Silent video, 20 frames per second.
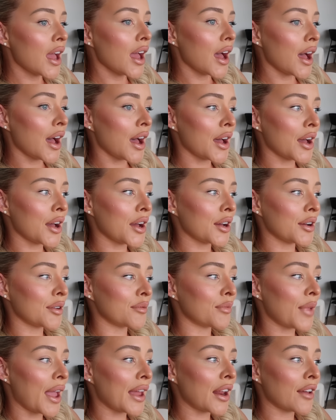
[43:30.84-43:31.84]

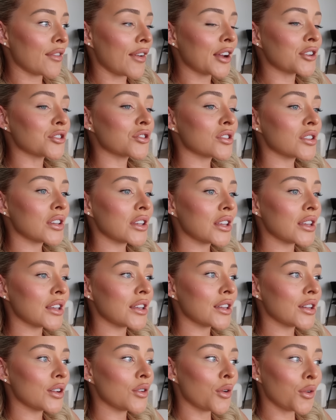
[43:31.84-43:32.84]
And I've
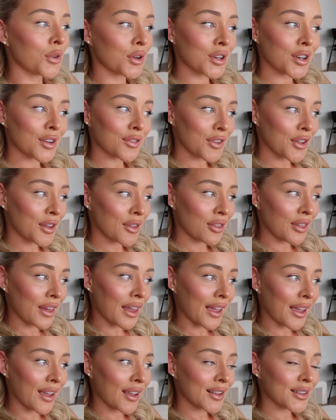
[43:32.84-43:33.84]
actually ordered a few
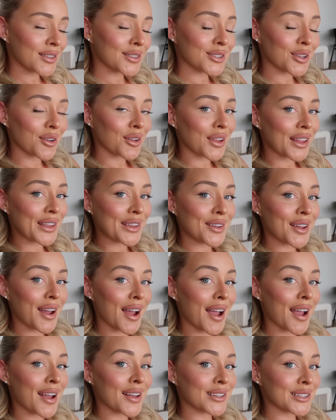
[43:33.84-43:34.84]
things, so I'll let you
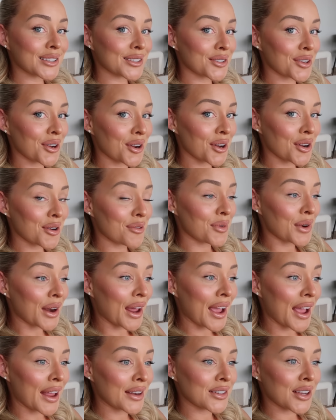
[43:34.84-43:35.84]
guys know what
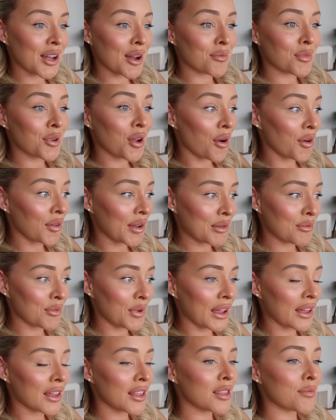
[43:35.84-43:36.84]
I end up going
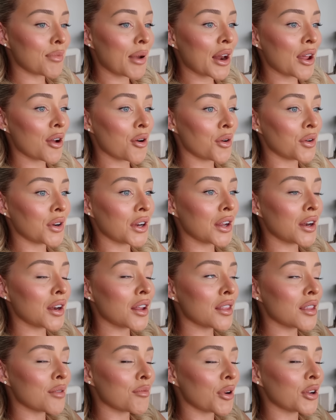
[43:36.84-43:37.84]
with. But I
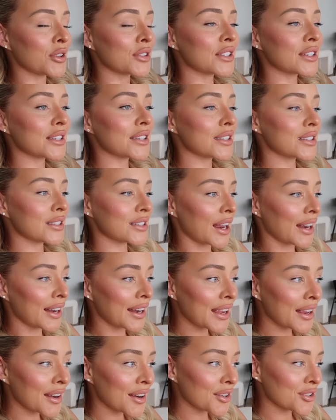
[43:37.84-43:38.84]
ordered the most
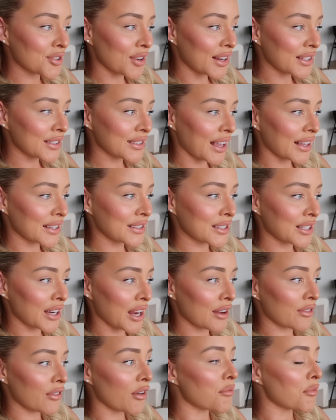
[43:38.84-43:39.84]
stunning dress
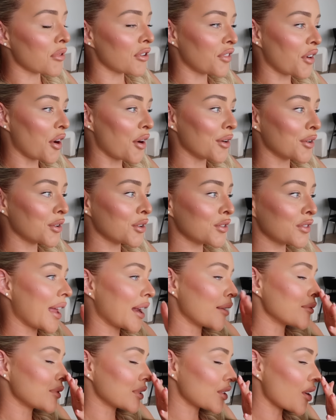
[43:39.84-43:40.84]
yesterday from Revolve, and
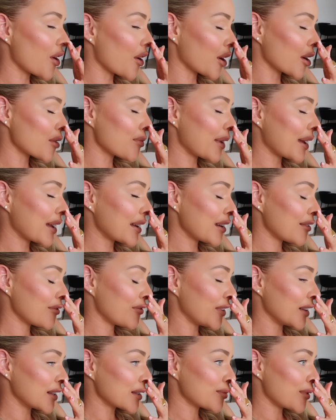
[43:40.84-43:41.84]
I'm just hoping it
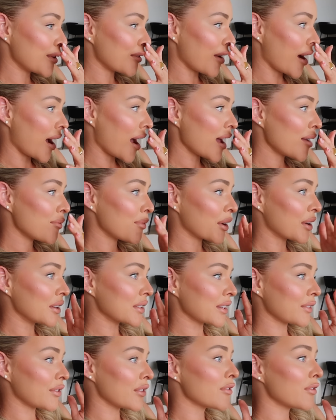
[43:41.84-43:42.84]
fits me right,
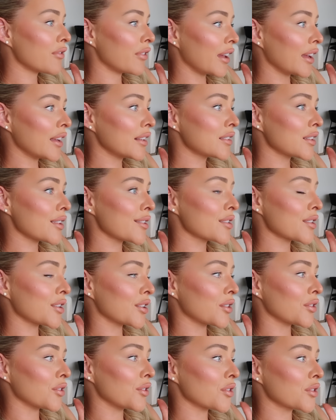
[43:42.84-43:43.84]
because if it fits, it's
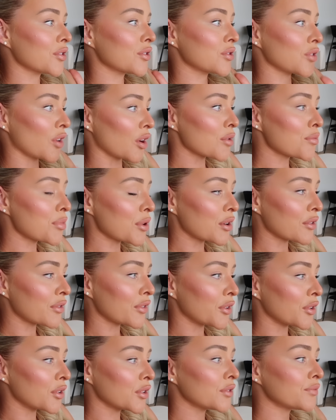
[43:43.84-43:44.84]
gonna look so
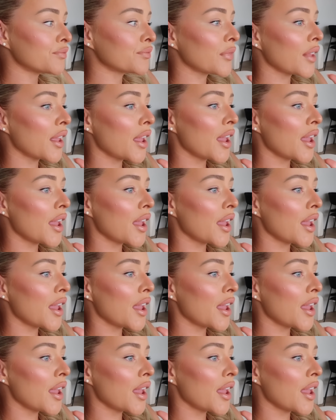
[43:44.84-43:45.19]
beautiful.